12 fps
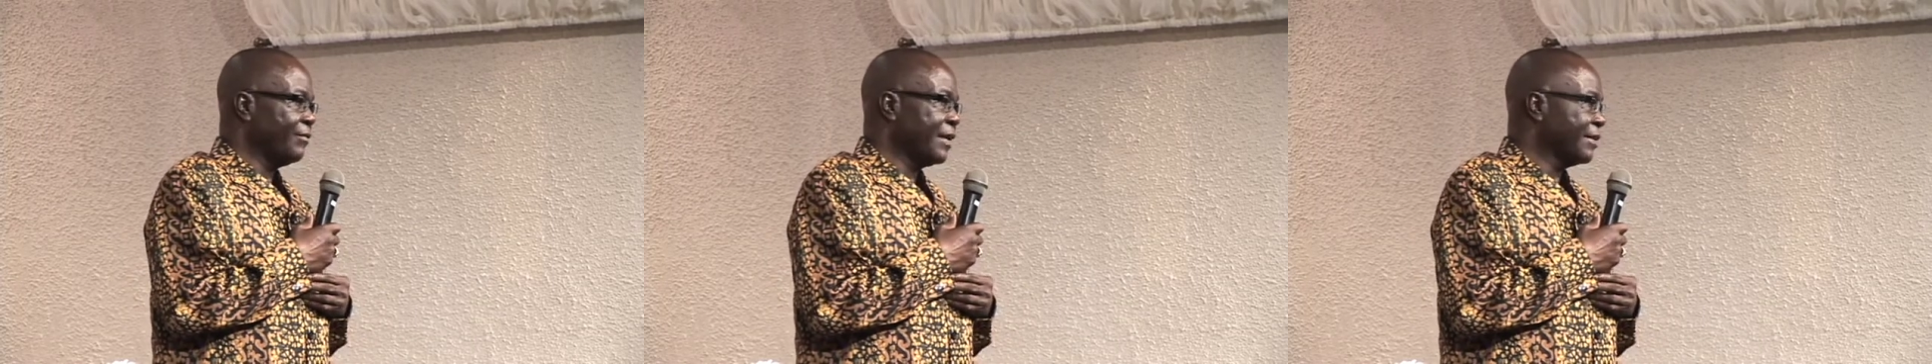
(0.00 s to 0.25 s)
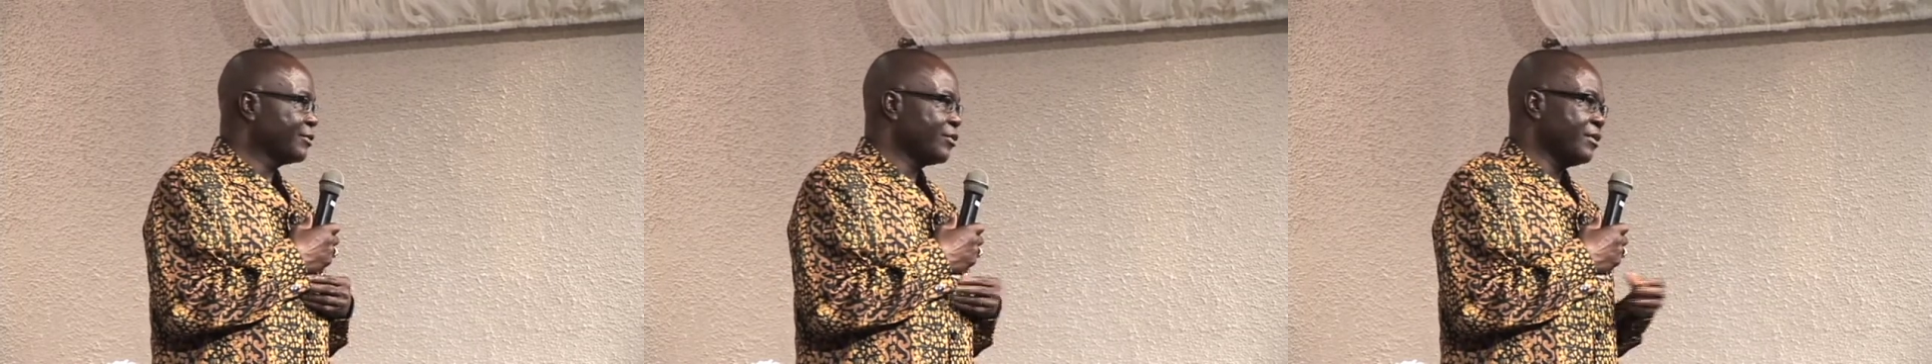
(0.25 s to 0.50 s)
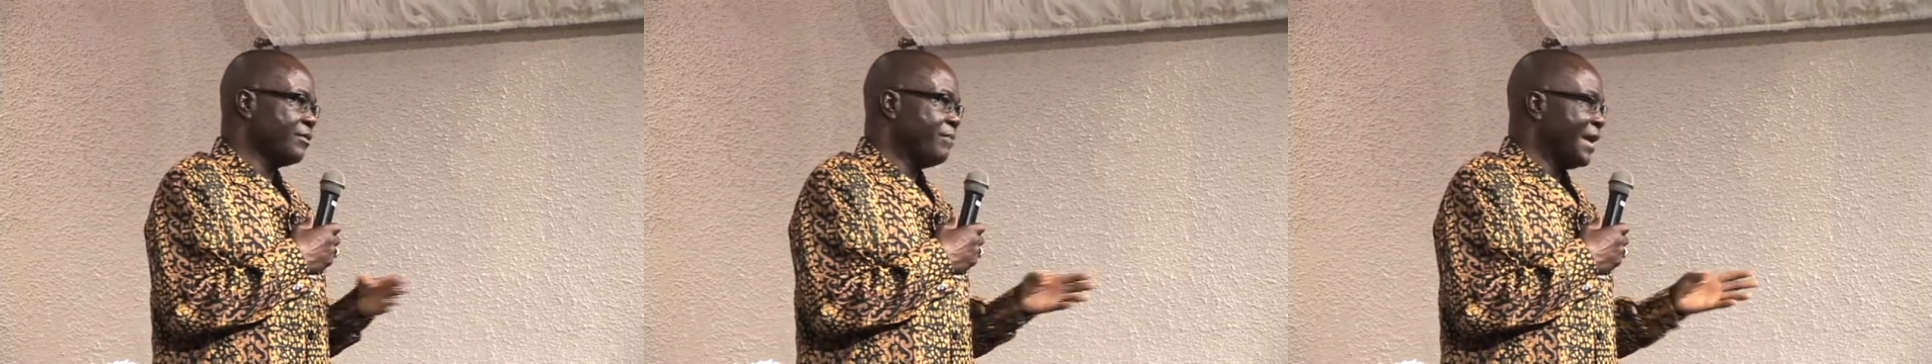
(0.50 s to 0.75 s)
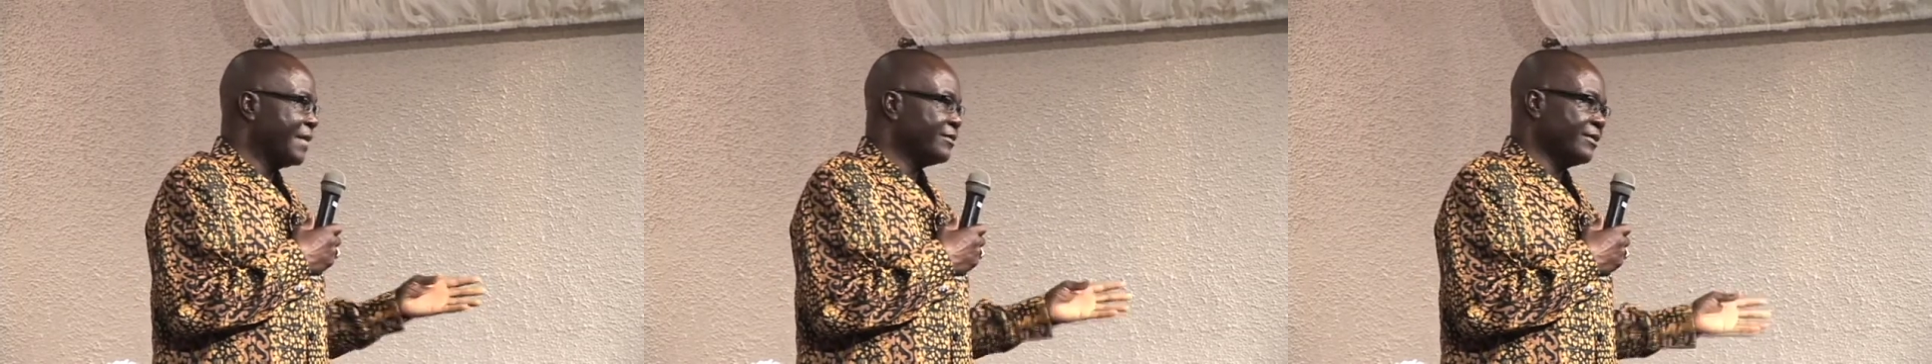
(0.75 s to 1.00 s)
when I saw the
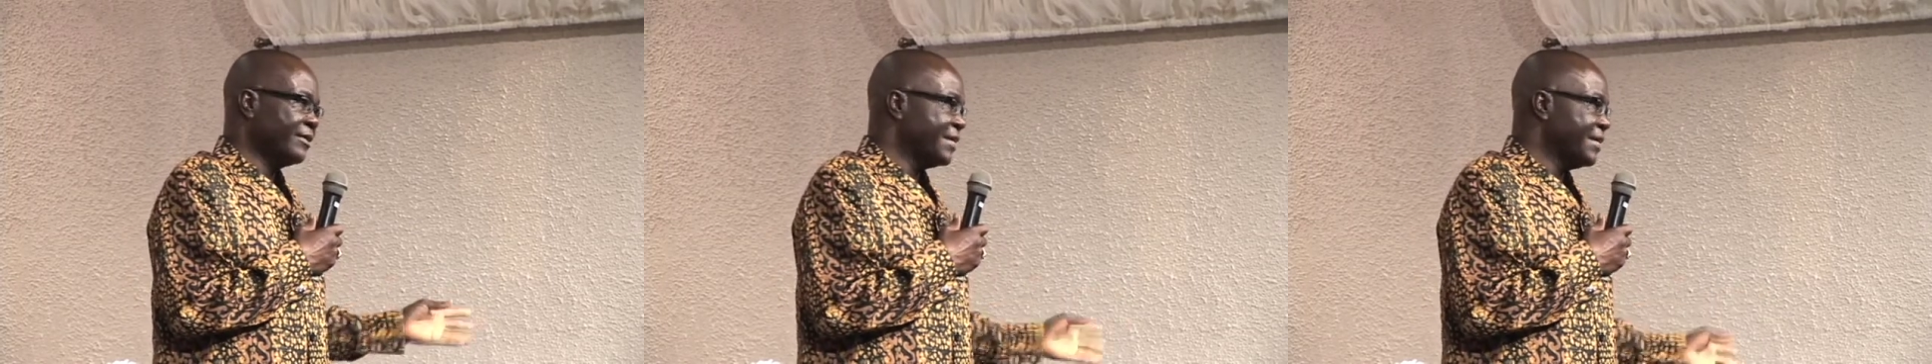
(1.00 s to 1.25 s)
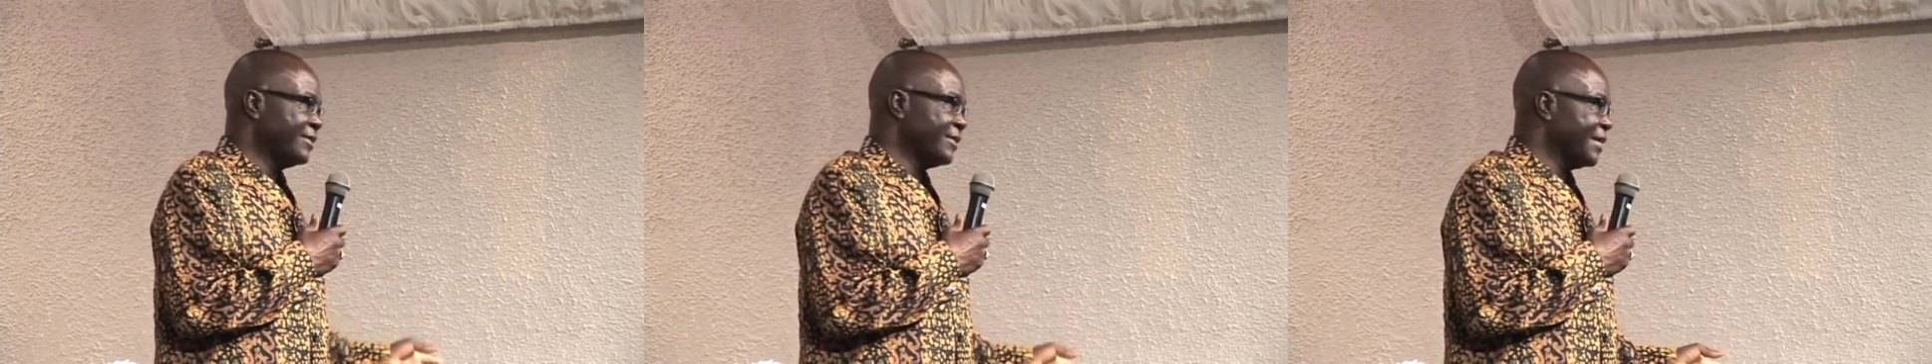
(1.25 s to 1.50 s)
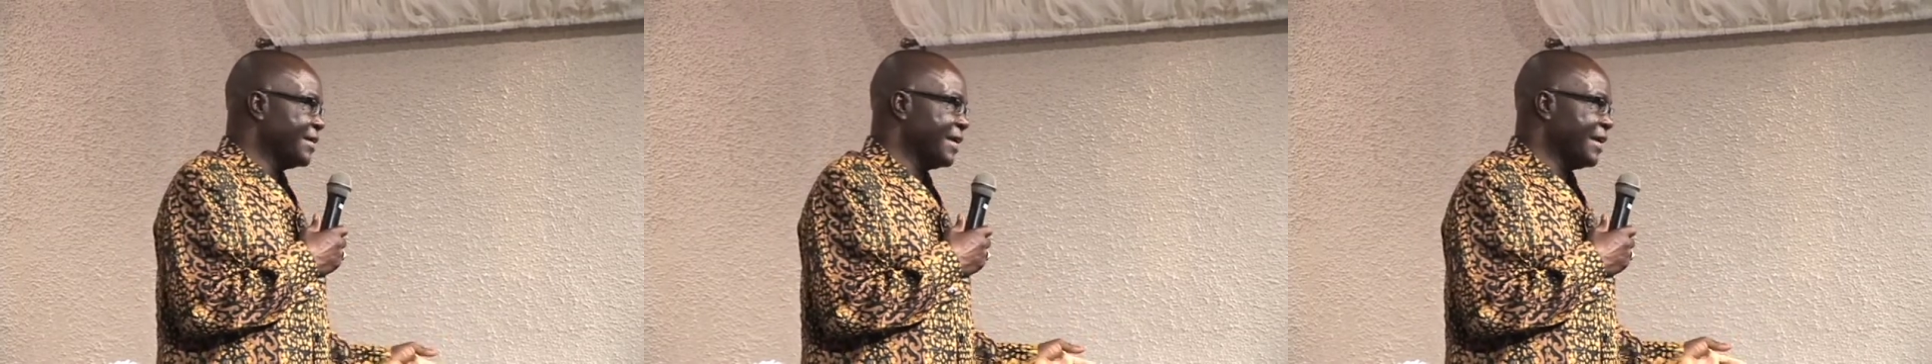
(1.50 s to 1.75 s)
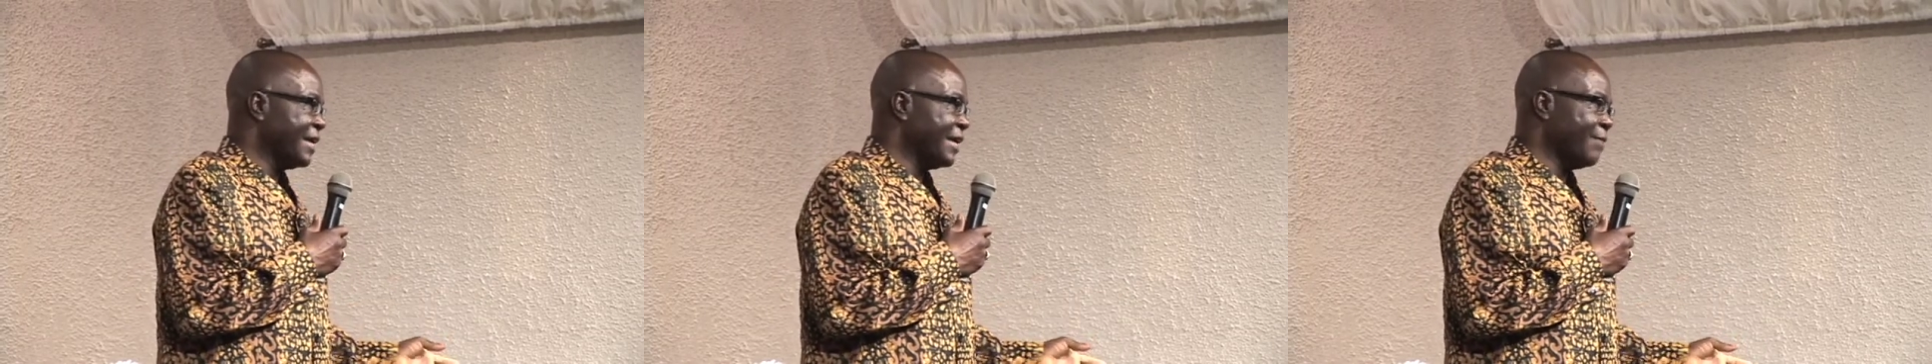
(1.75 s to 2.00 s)
pastor dancing here,